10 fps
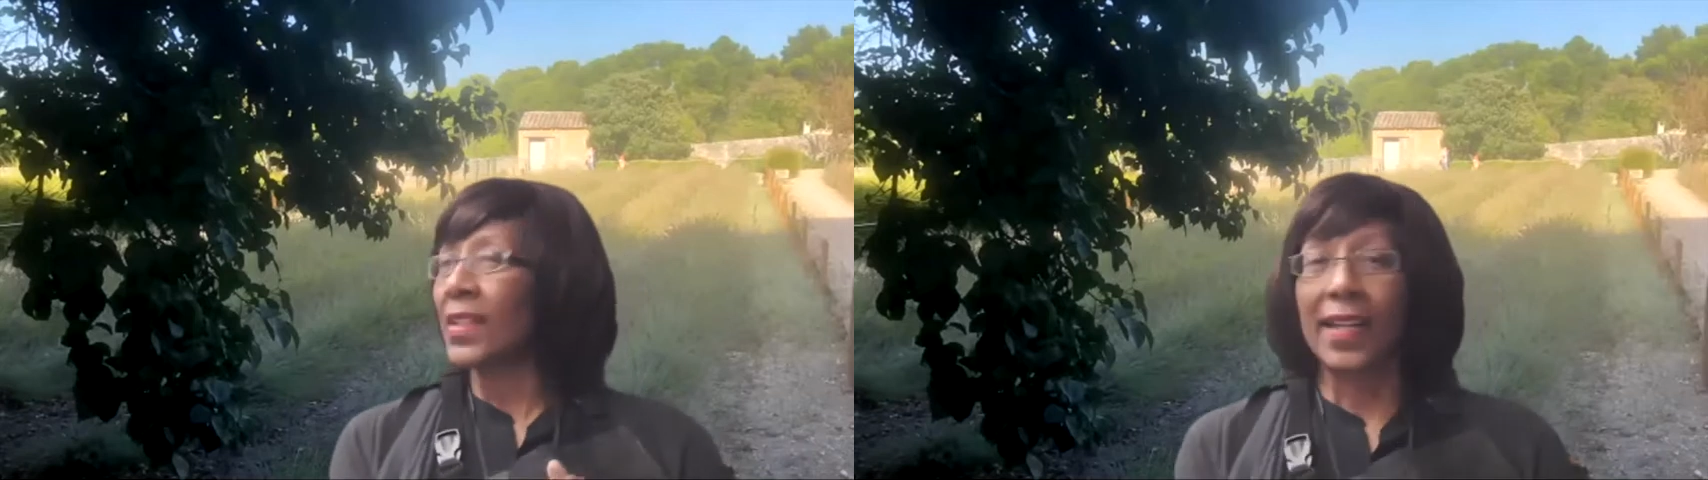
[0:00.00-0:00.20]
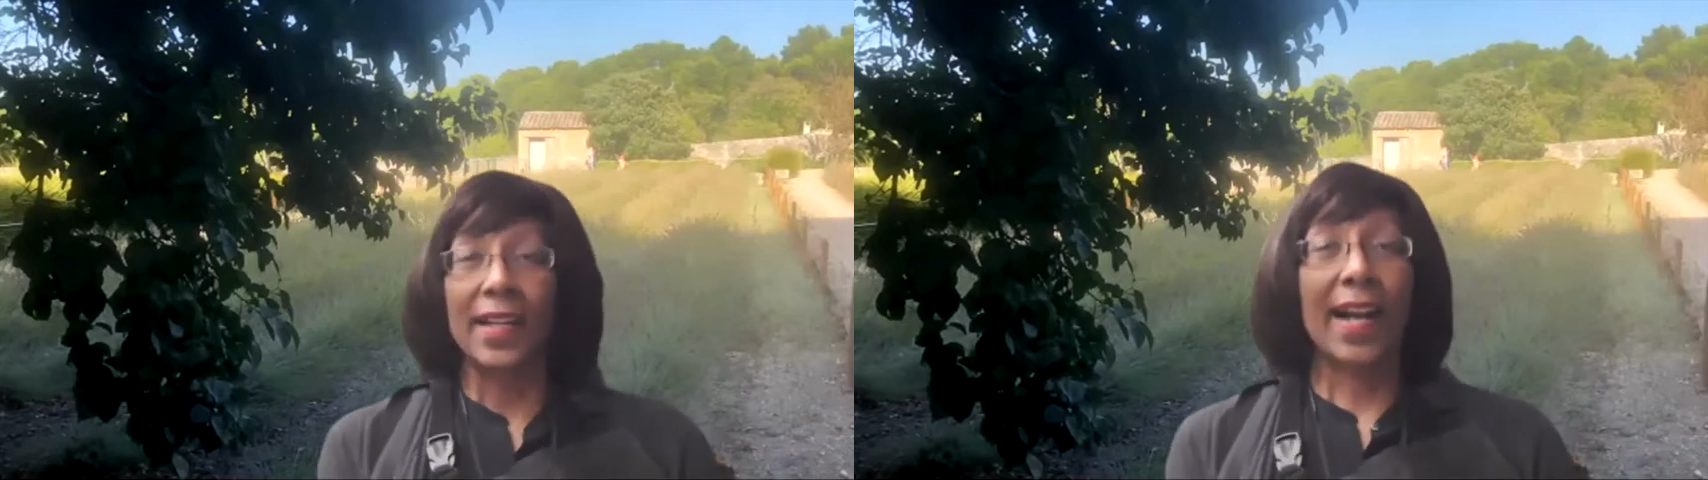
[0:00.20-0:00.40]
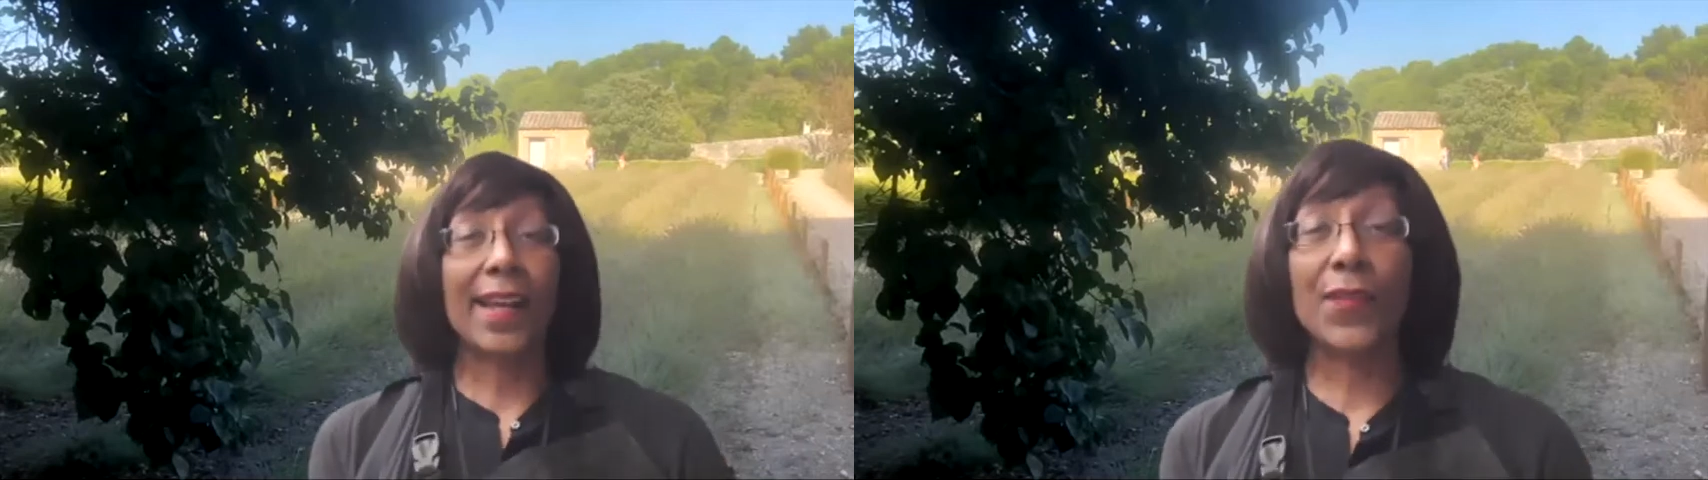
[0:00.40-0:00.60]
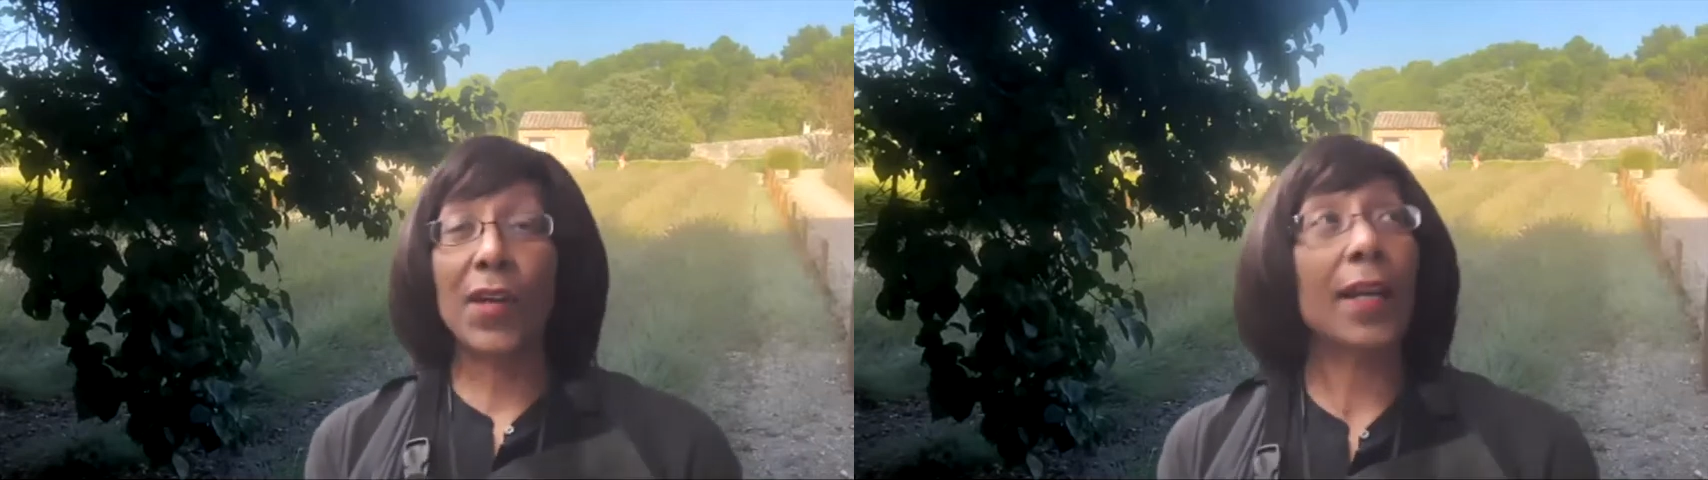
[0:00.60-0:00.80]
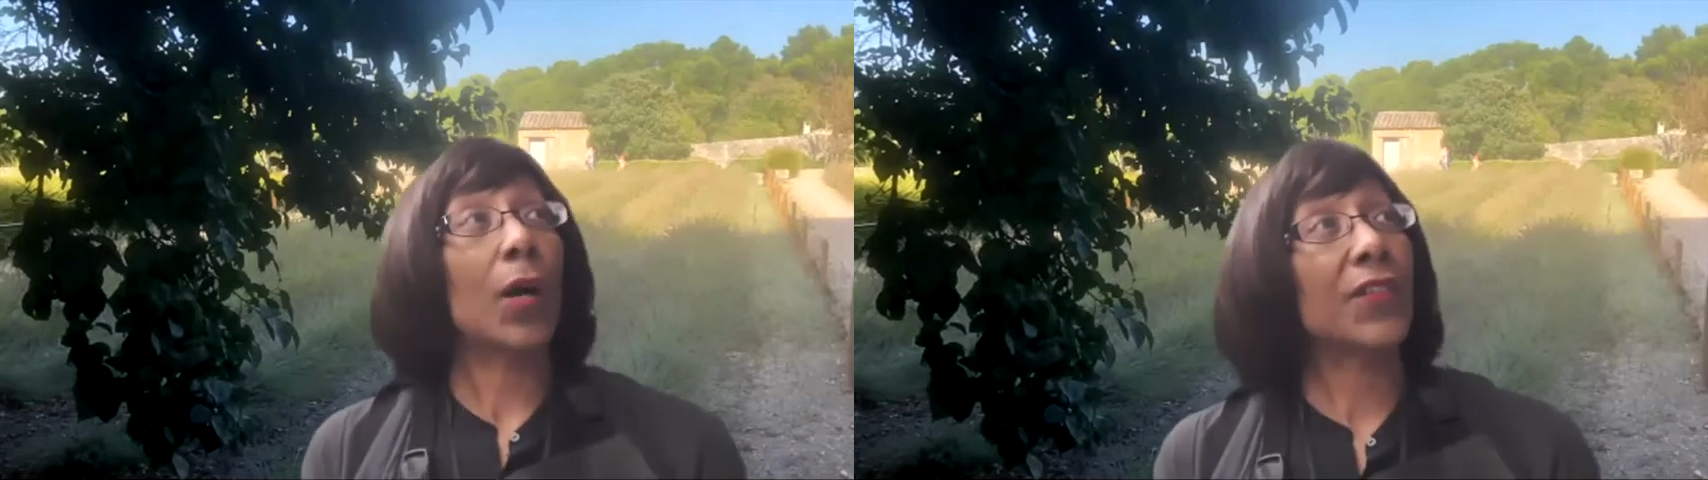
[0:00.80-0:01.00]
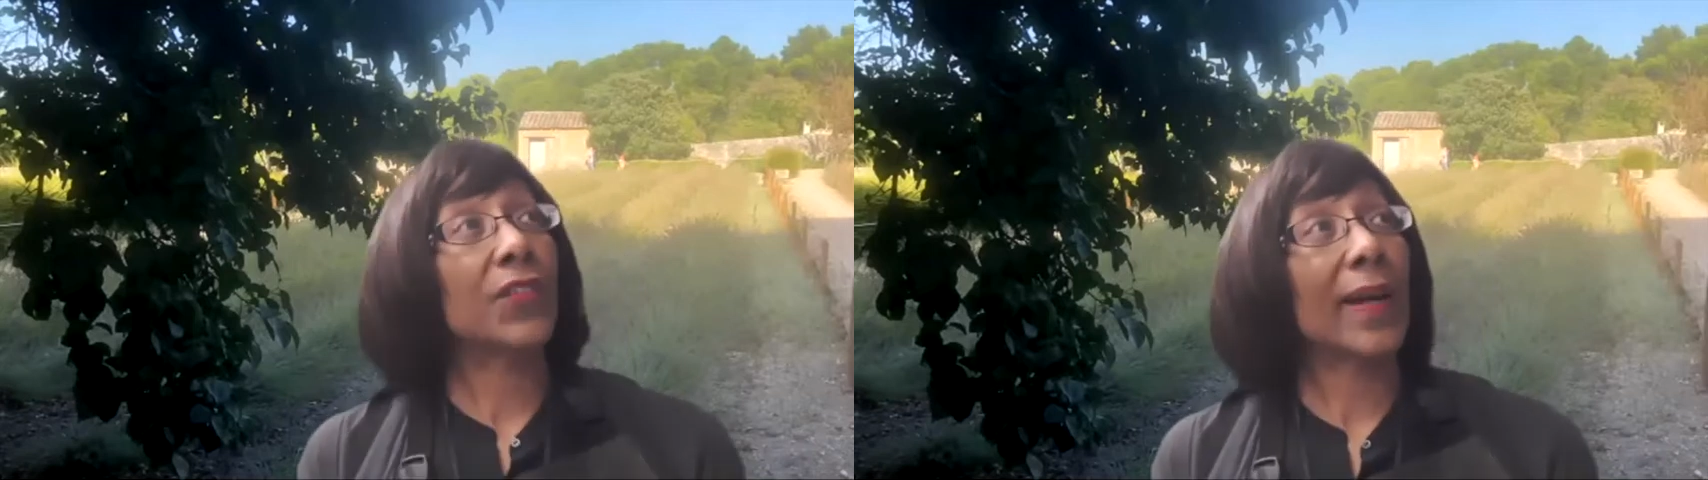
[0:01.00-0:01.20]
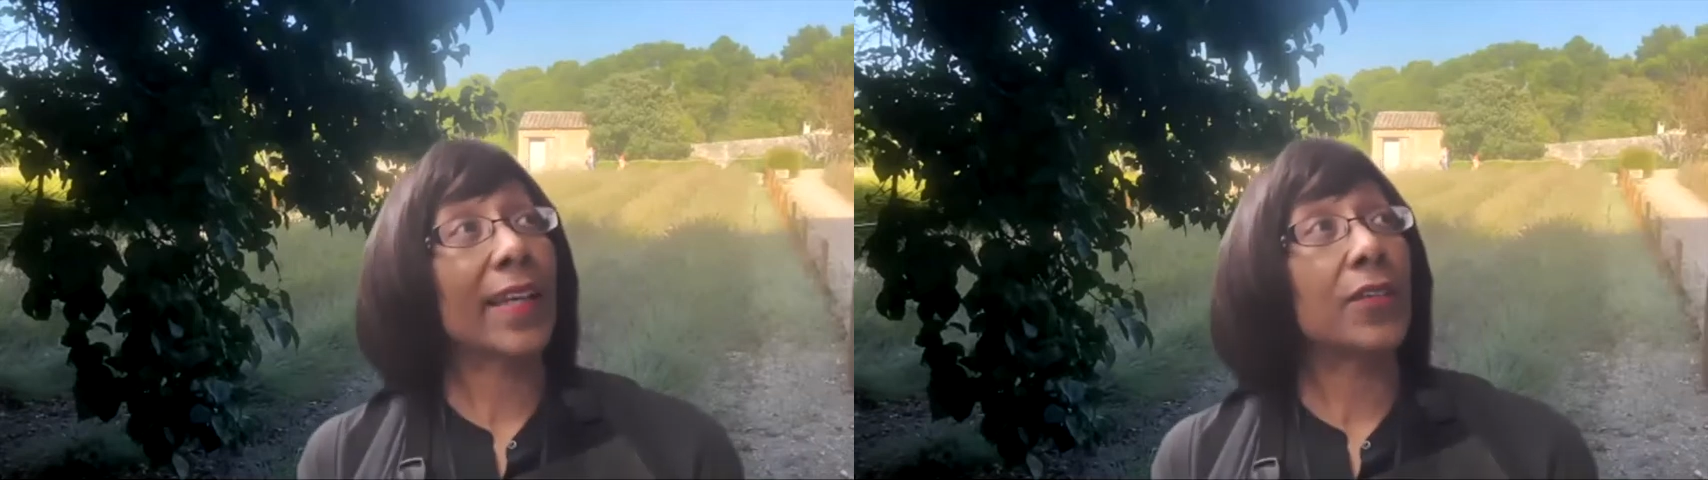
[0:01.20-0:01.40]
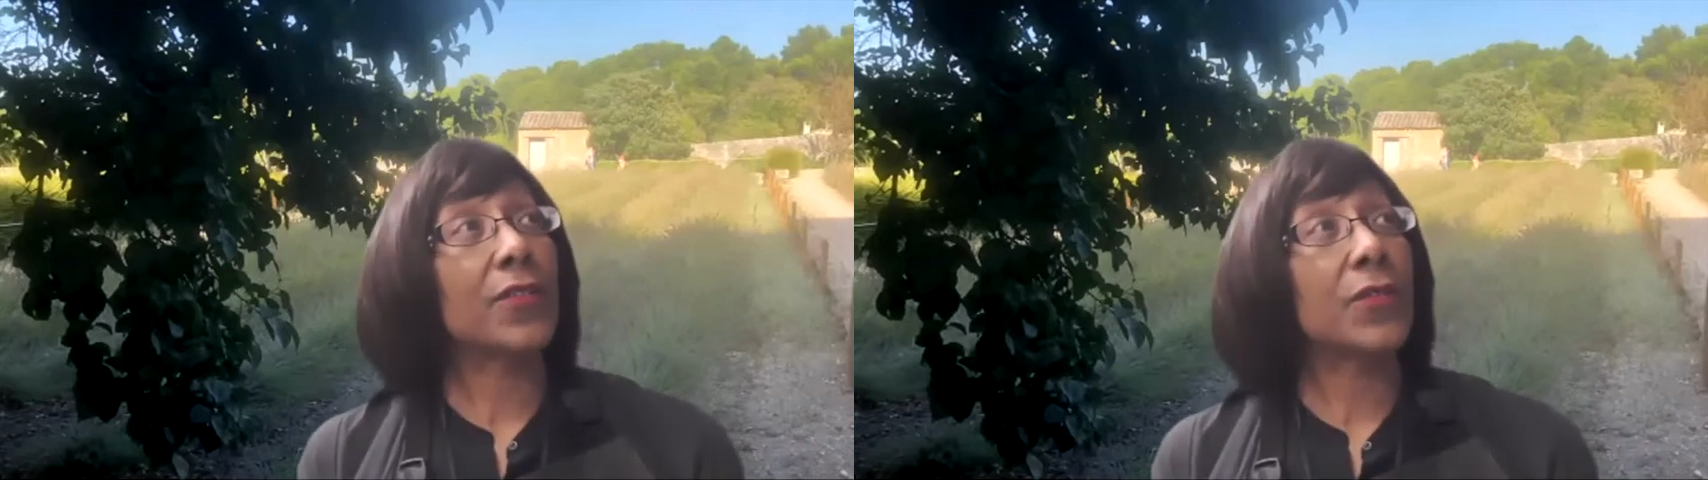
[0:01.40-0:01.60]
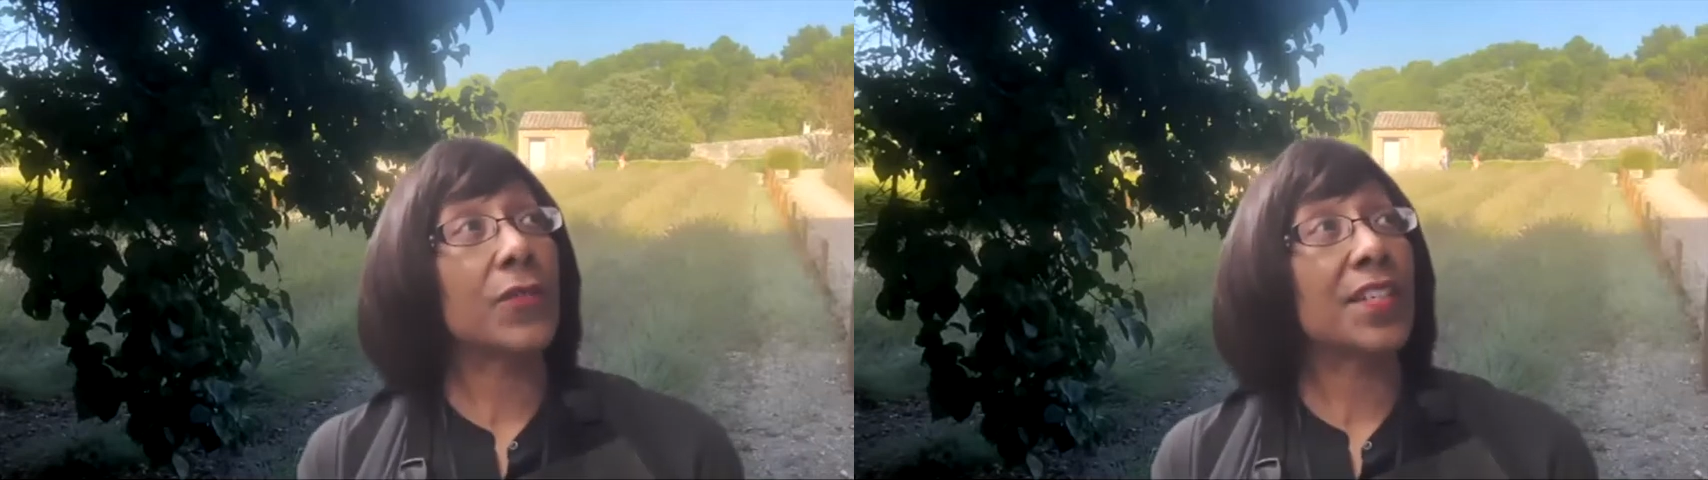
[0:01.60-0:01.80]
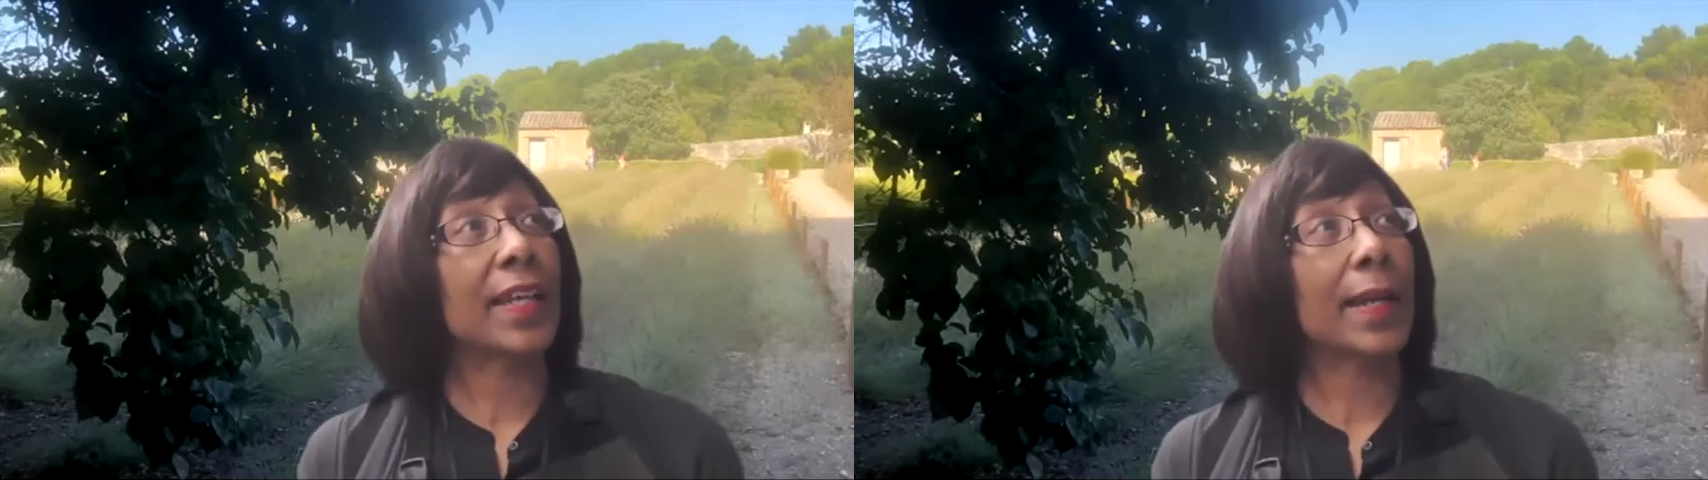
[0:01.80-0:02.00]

I thought also I can do today,